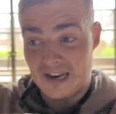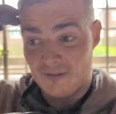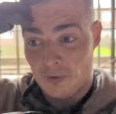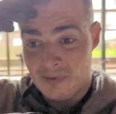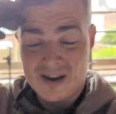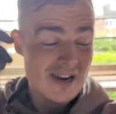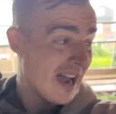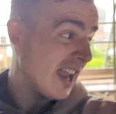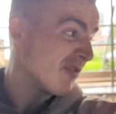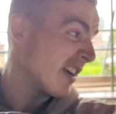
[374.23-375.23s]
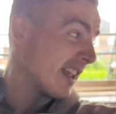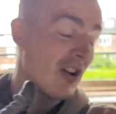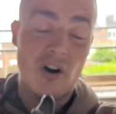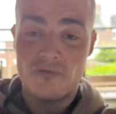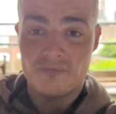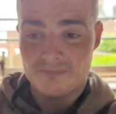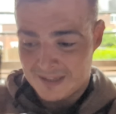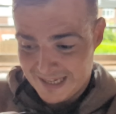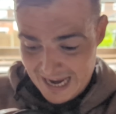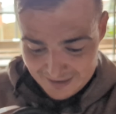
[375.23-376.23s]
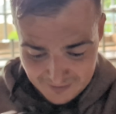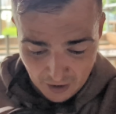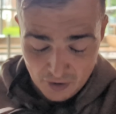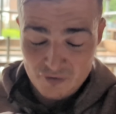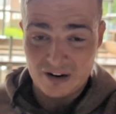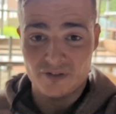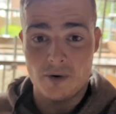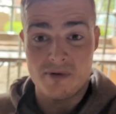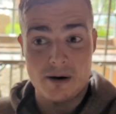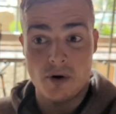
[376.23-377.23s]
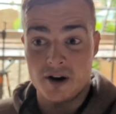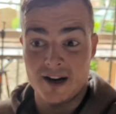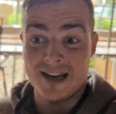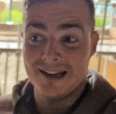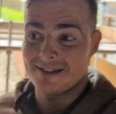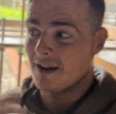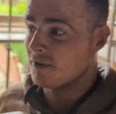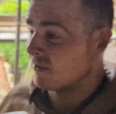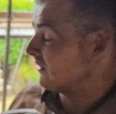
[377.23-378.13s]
clear up, and I really can't get to the rest of the brickwork I need to because